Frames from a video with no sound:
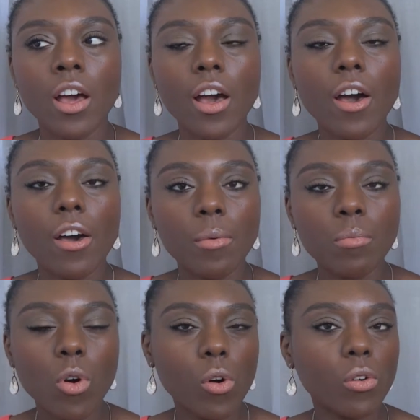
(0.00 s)
uh,
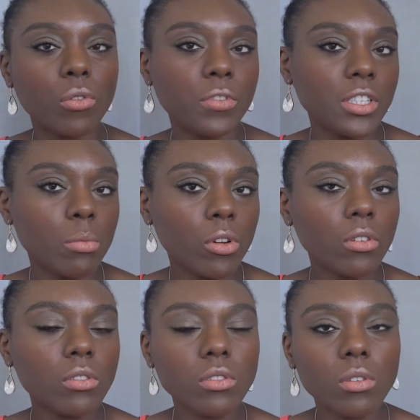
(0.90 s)
more
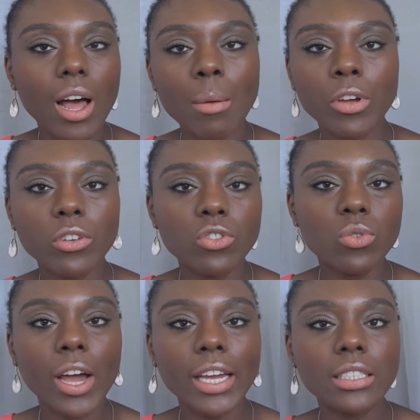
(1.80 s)
visible, so I'm gonna
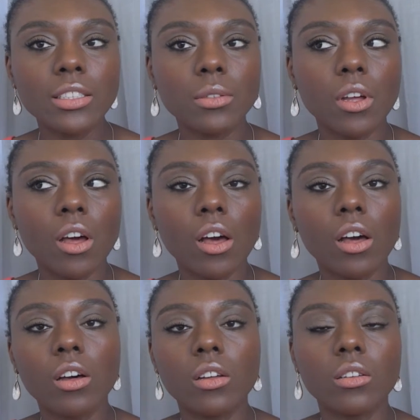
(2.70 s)
try it
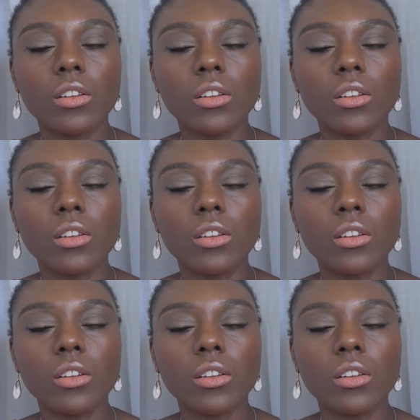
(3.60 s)
uh,